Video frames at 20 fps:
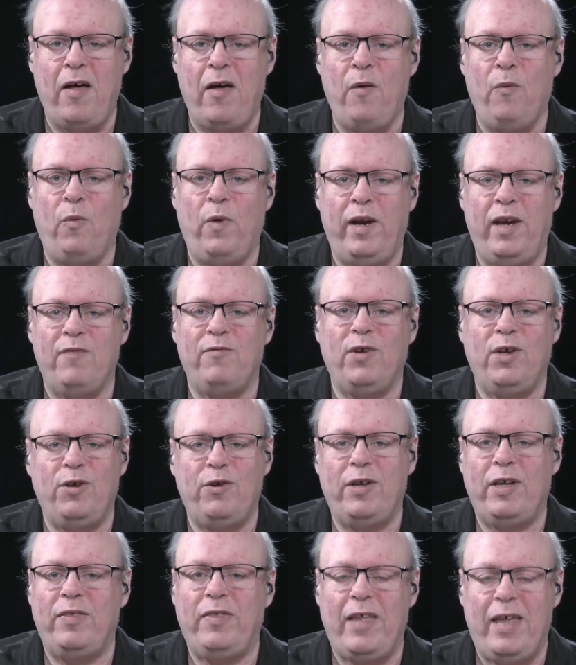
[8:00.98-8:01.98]
Whenever you
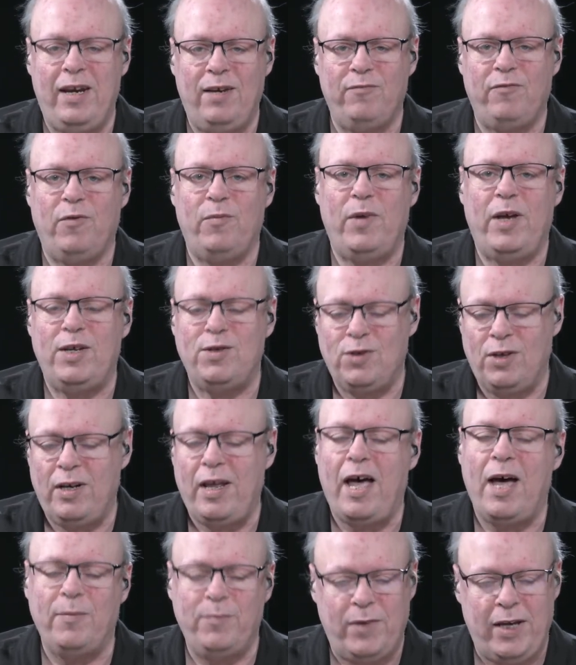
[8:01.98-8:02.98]
get that information,
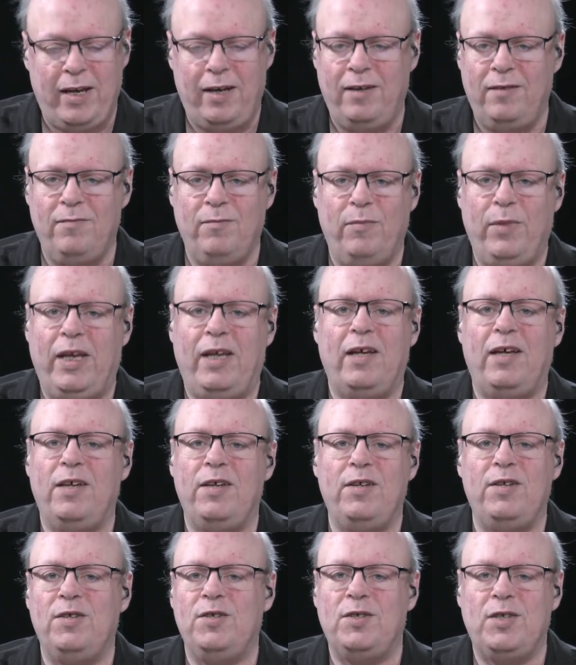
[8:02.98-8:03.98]
update it.
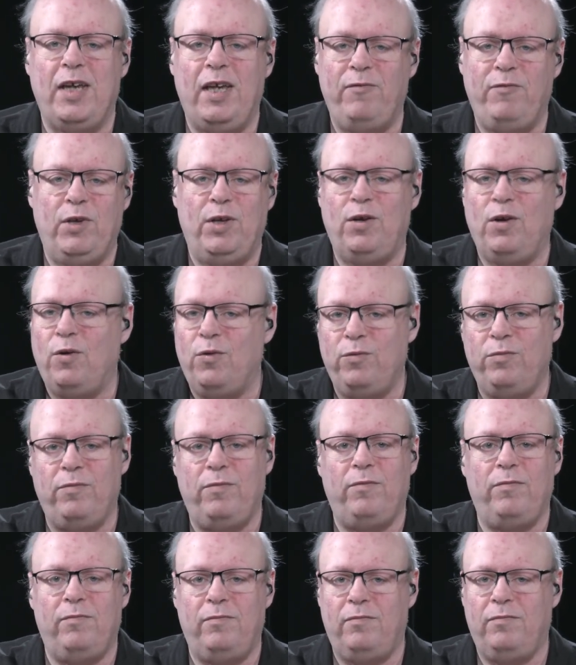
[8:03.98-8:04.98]
Because if you don't,
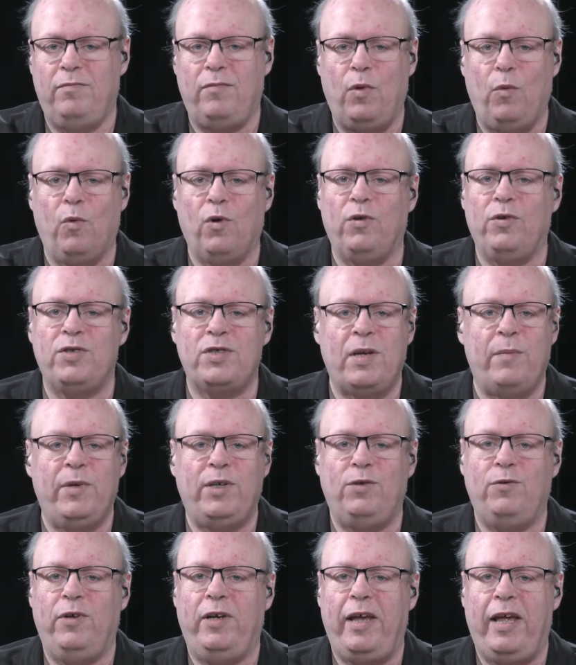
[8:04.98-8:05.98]
the world's
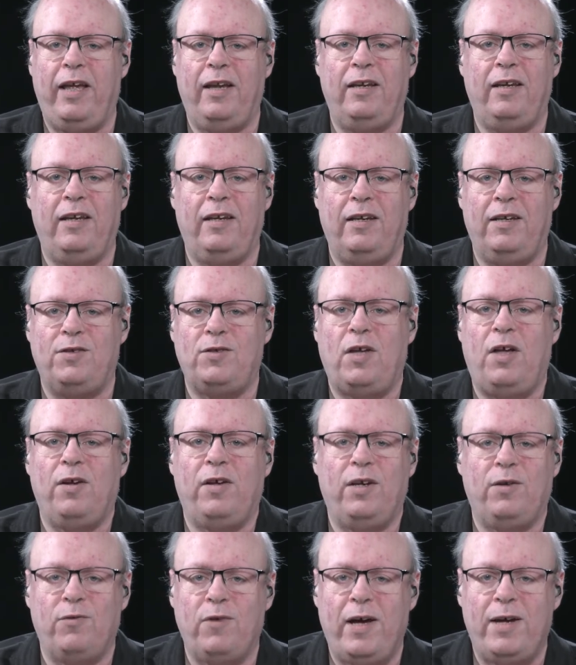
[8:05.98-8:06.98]
coming to an end and it's all
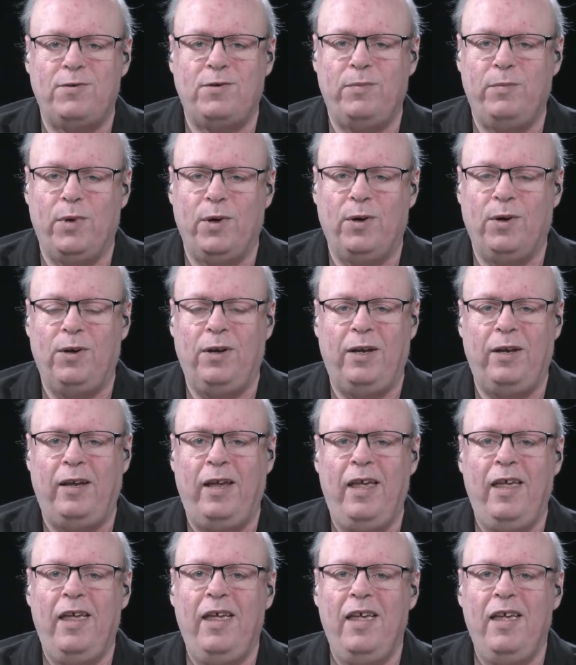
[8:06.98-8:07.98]
going to crash and burn and
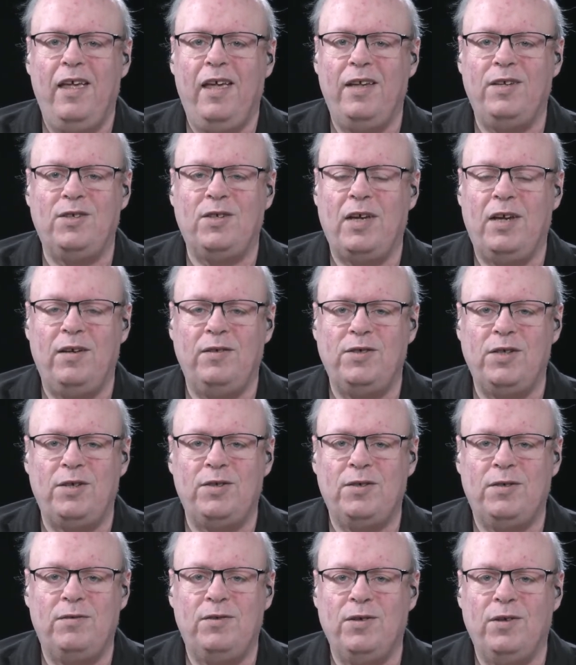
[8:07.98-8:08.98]
it's going to
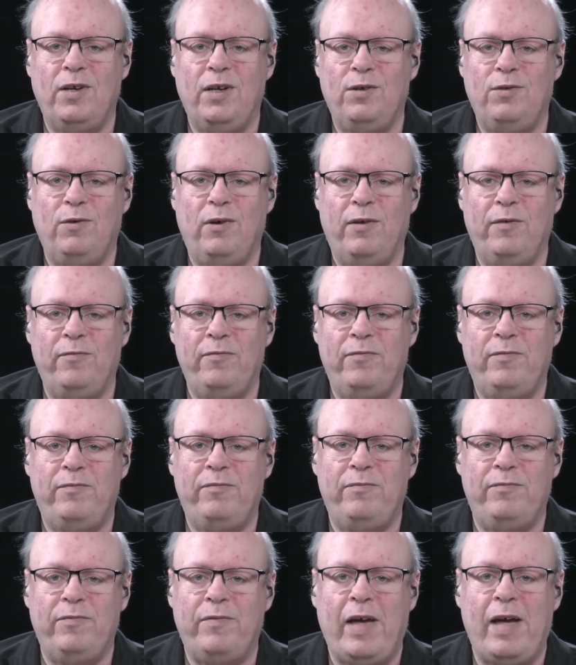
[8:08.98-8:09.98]
just turn into a
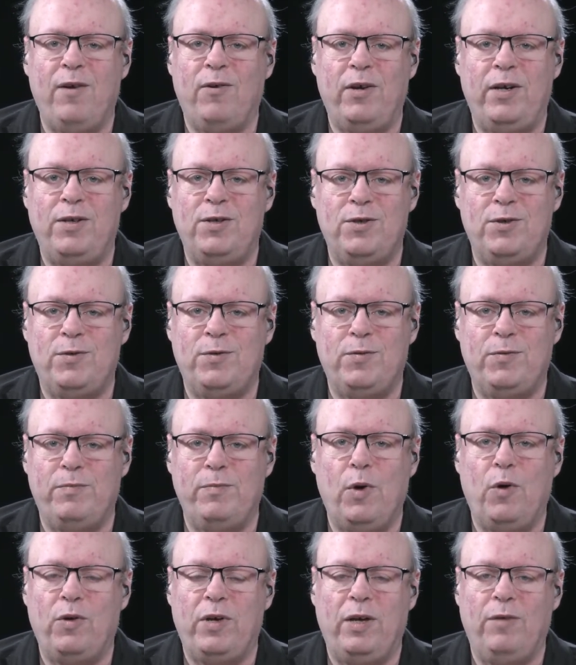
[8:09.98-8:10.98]
fiery,
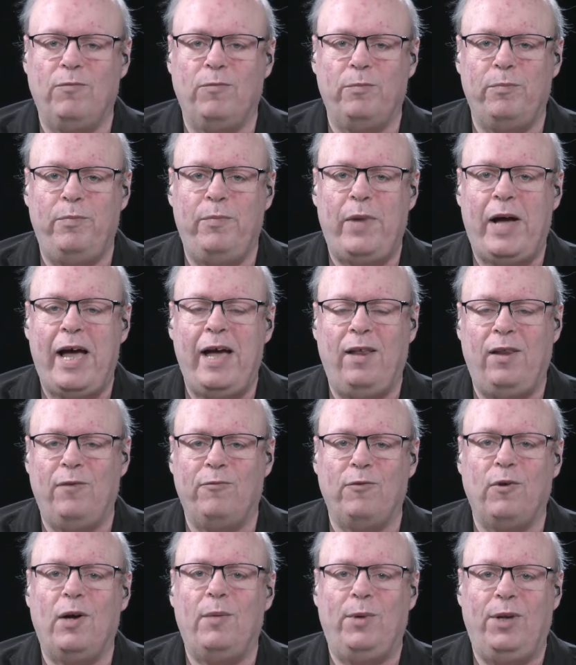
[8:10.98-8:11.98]
smoking pile
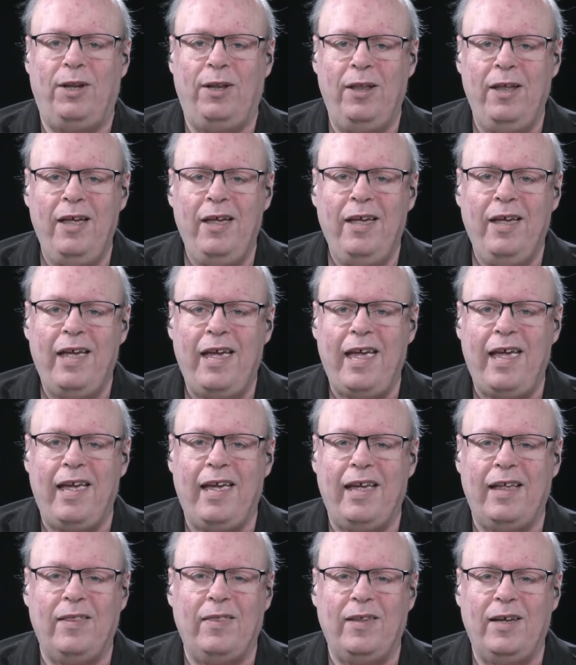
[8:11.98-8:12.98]
of rubble,
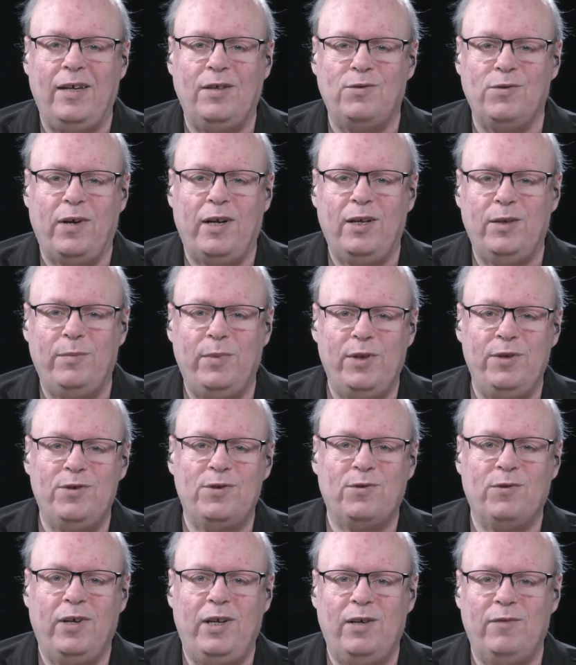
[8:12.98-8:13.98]
and the dreaded blue
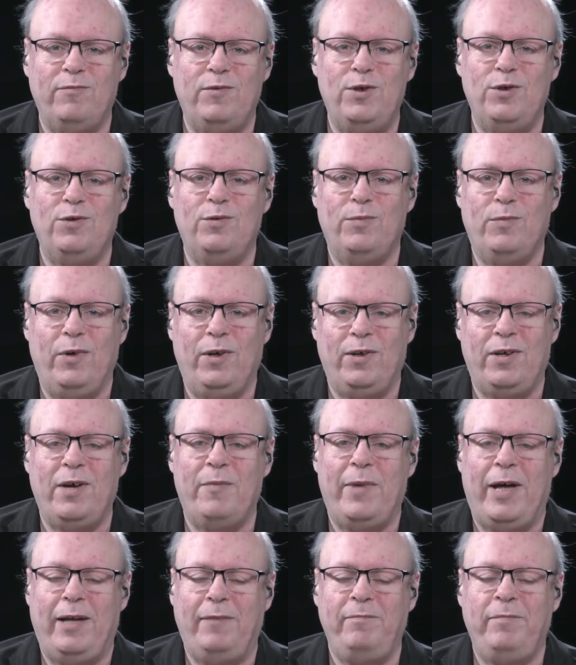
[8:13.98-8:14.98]
screen of doom will
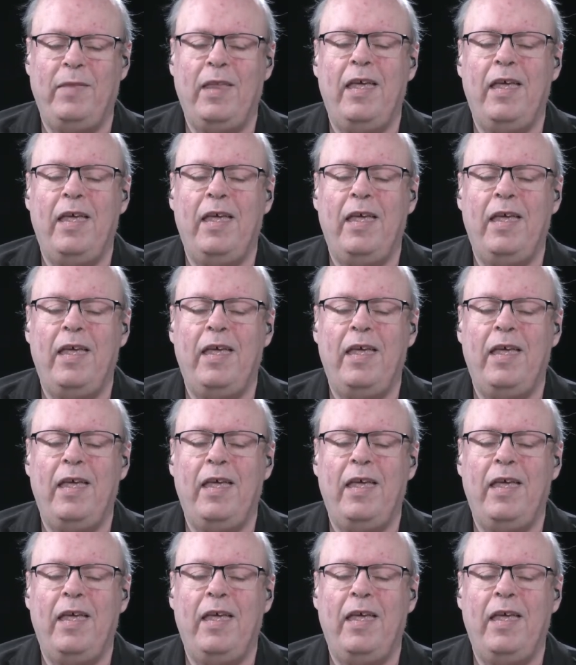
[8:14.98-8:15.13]
come on.